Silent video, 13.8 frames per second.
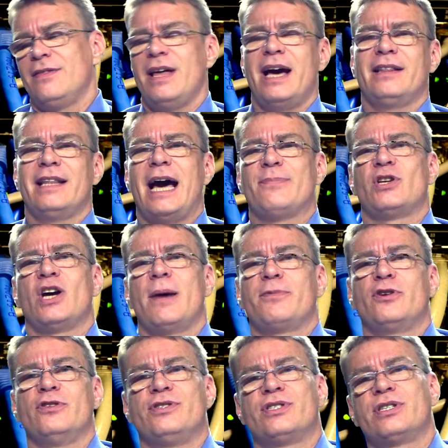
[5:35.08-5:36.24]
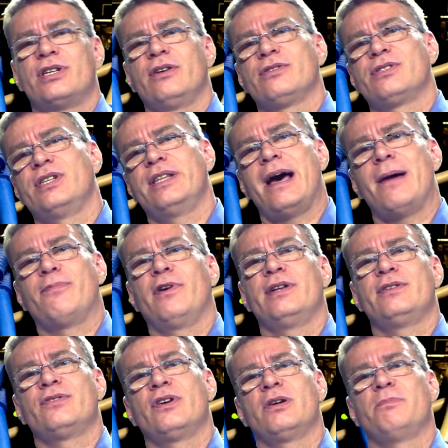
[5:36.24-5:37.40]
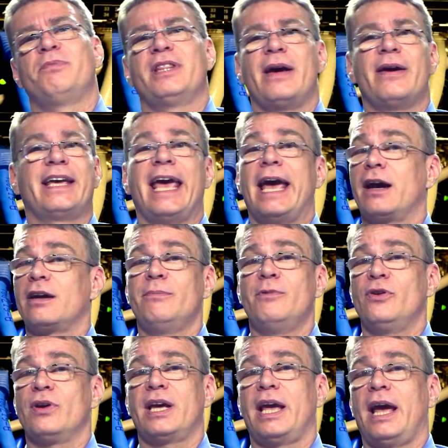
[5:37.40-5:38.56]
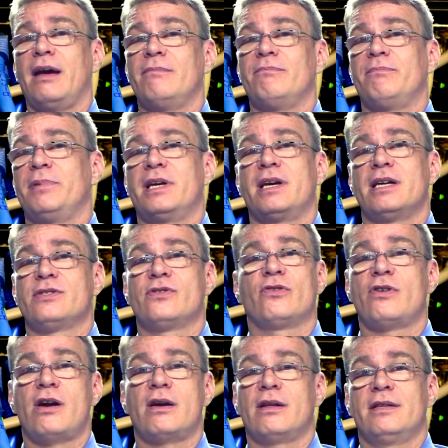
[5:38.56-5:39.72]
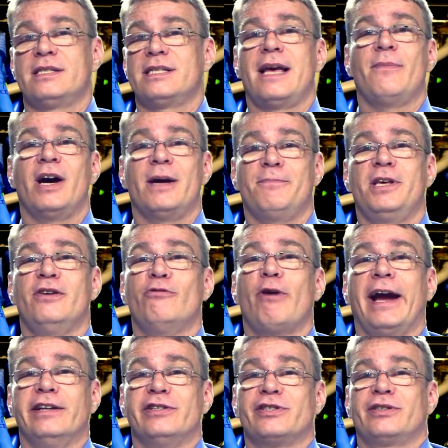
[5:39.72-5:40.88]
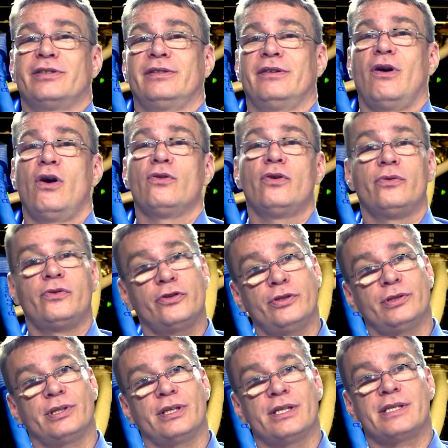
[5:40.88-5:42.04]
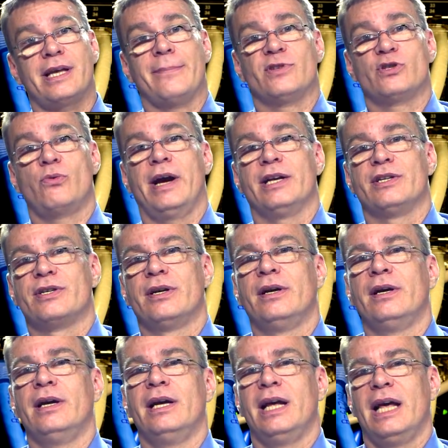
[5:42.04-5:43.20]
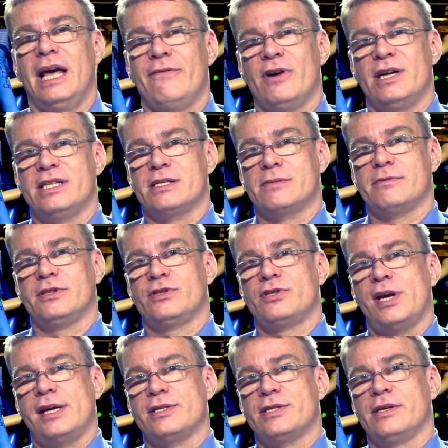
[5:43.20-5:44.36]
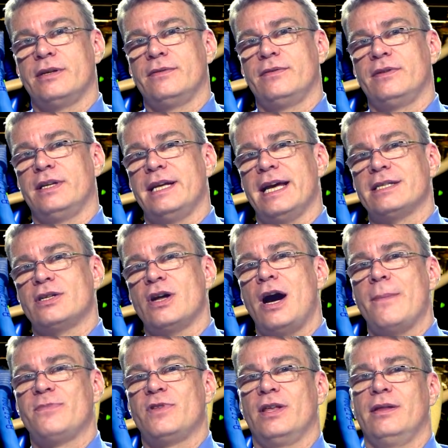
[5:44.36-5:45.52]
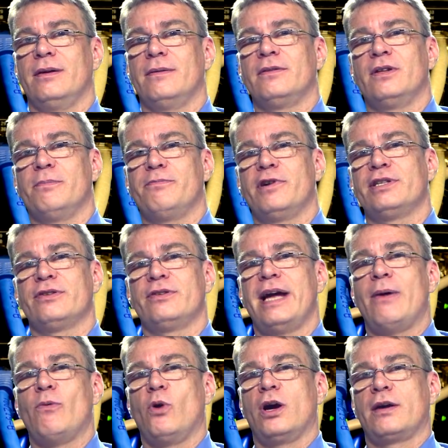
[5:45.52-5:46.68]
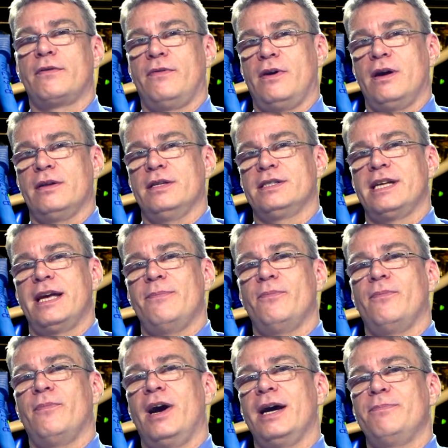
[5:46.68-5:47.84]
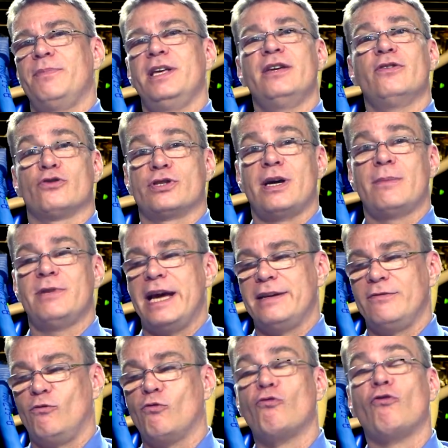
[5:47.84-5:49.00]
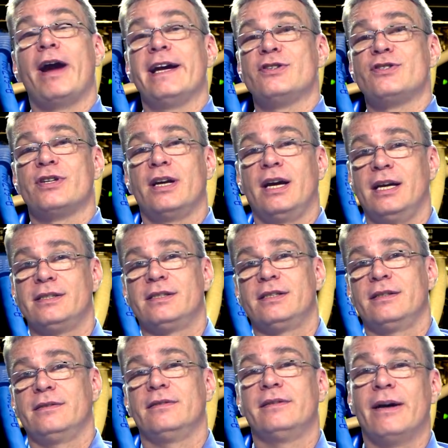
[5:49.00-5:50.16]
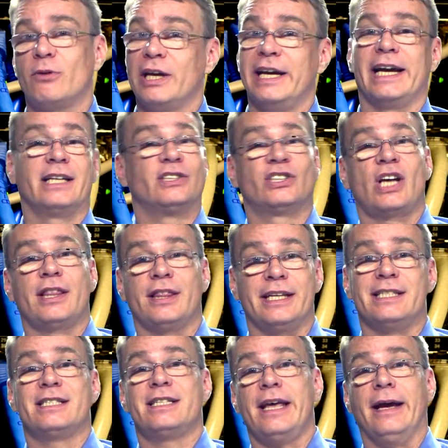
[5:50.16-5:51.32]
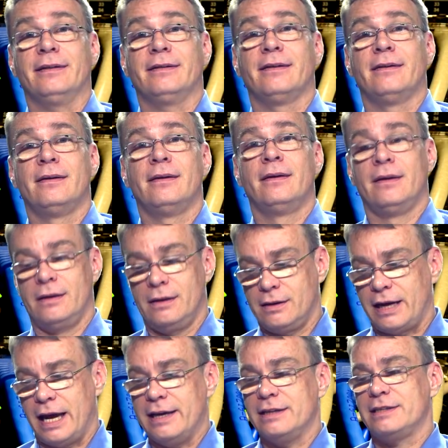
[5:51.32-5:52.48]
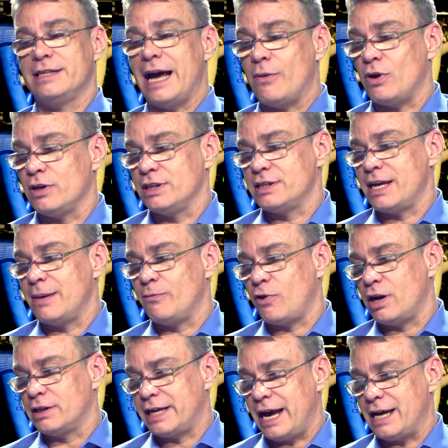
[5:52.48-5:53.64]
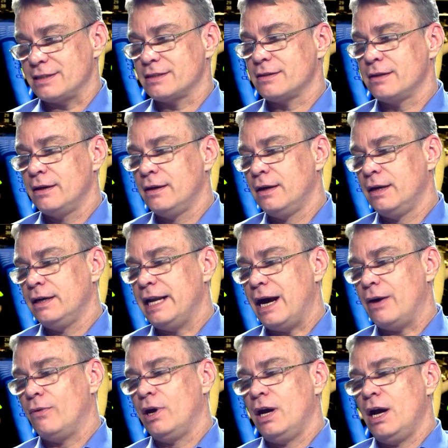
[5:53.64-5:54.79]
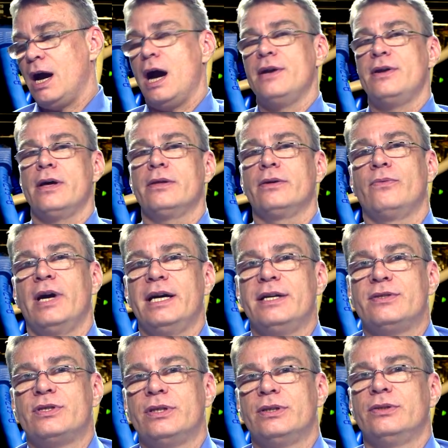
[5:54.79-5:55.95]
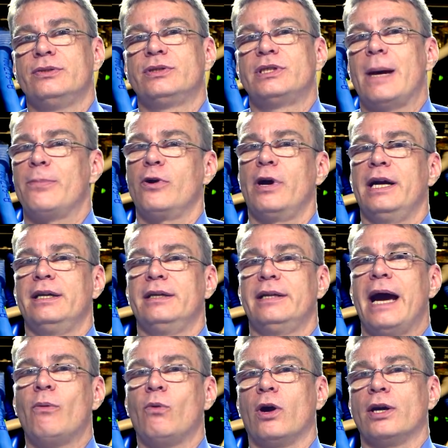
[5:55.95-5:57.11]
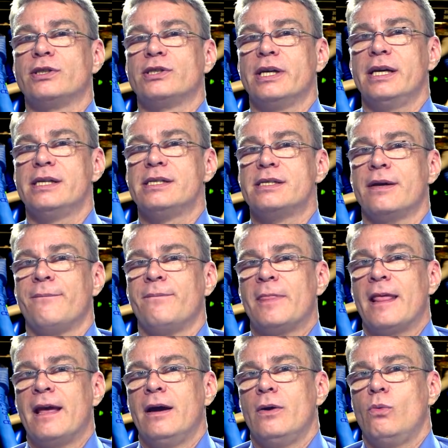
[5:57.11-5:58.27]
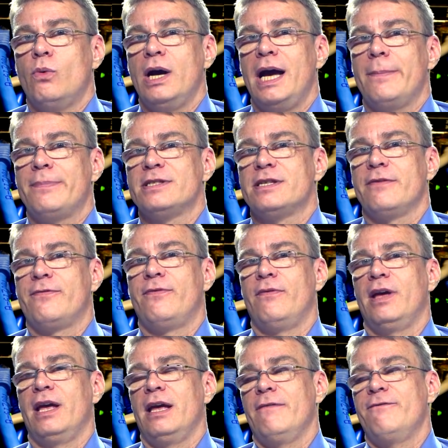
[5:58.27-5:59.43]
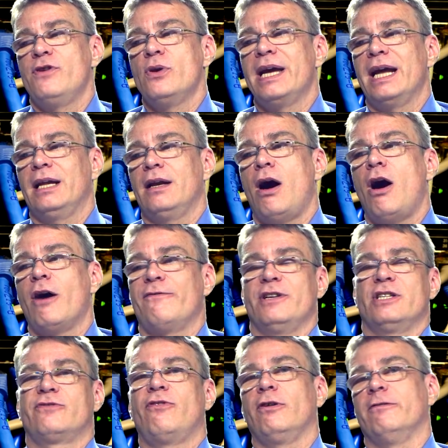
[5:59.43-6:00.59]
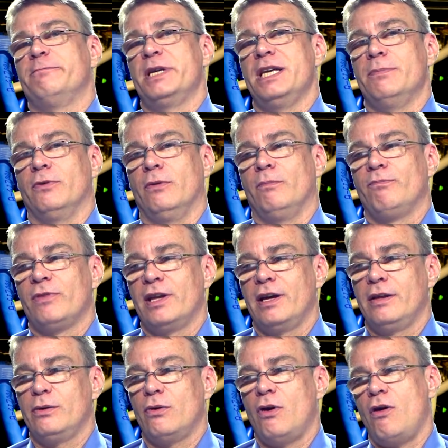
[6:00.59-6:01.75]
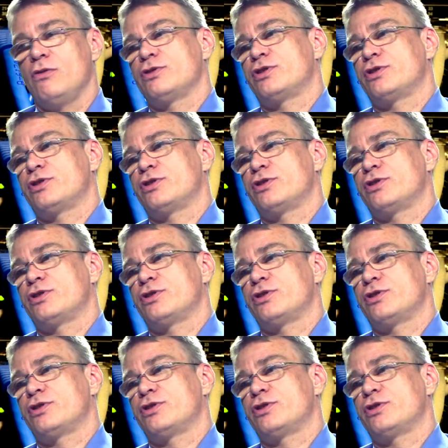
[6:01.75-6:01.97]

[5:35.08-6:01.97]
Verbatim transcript: that laptop could still see that printer, but they can't communicate because they're not on the same IP range, although they're using the same switch. If I just change the, the desktop to the, the printer network on the same IP or subnet range as the network, it can suddenly see it. Okay, it's now on the same broadcast. Now, another way to separate networks is what happens if, if you get an office full of people and they're all